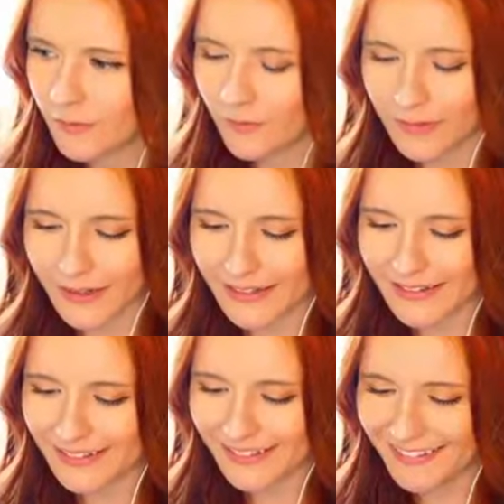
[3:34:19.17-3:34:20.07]
Alright,
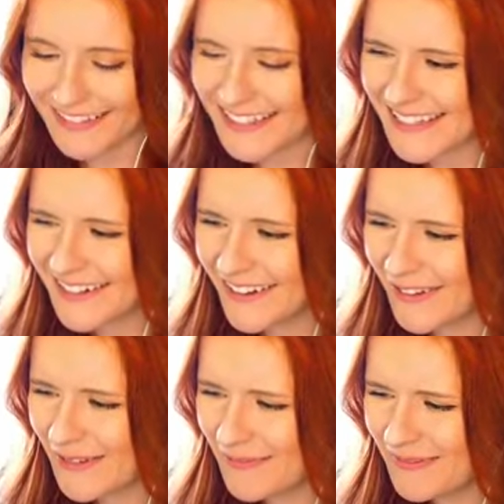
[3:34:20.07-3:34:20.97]
this is your
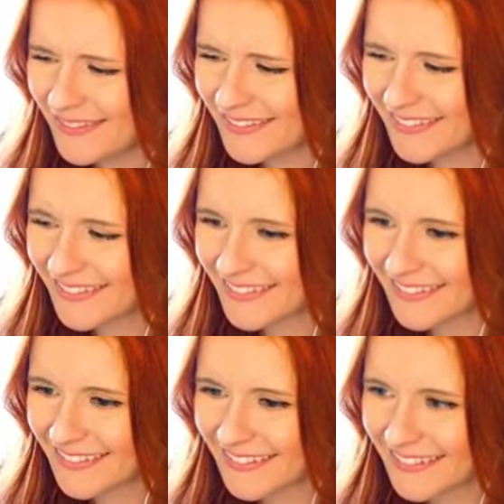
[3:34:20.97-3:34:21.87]
home.
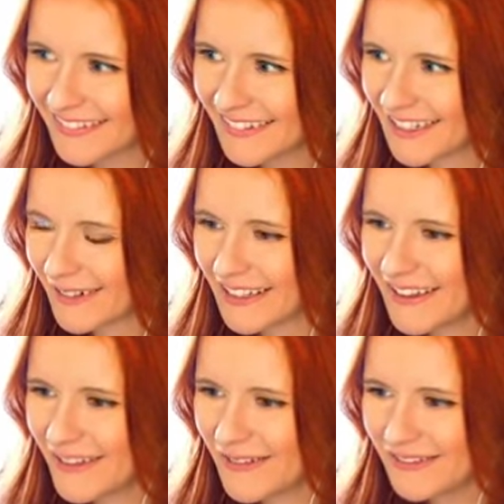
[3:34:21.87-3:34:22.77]
There we
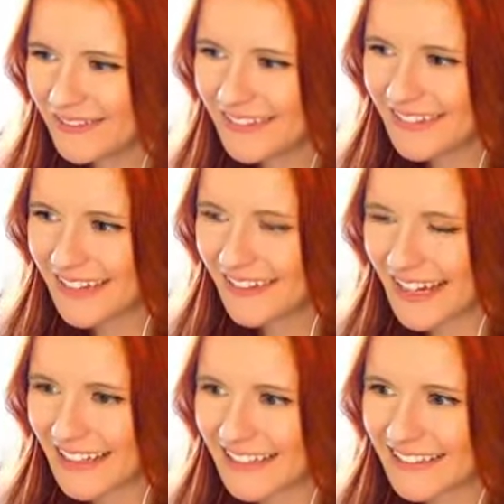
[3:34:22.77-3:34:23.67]
go.
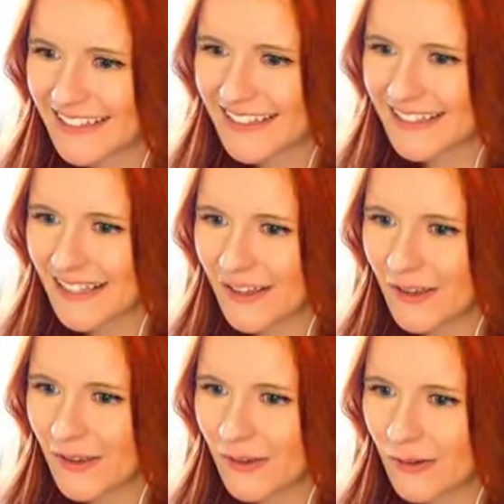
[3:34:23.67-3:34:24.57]
Okay,
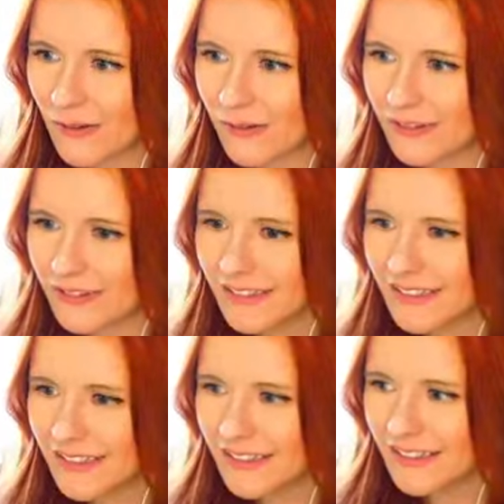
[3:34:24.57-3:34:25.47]
so...
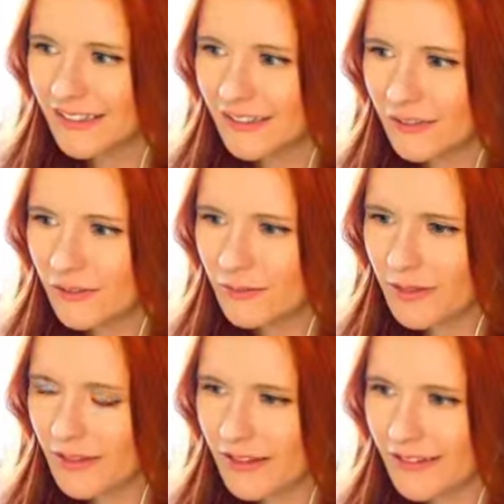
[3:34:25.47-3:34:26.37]
Whom
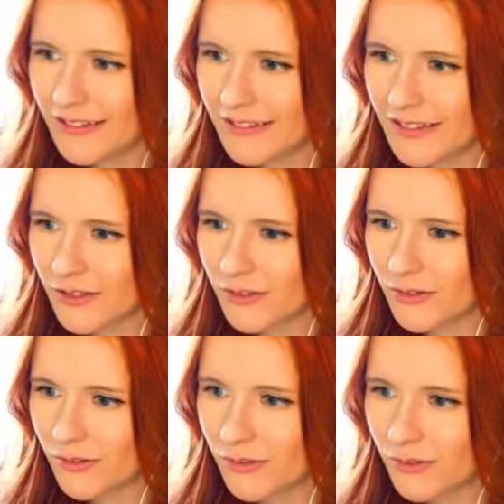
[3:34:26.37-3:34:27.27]
all
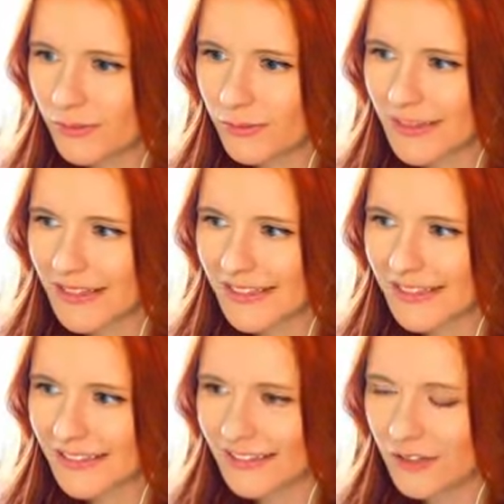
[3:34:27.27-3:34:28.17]
do
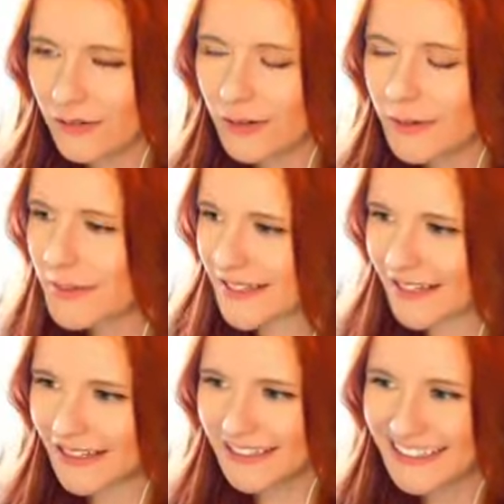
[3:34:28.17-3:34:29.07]
we... Who are we missing?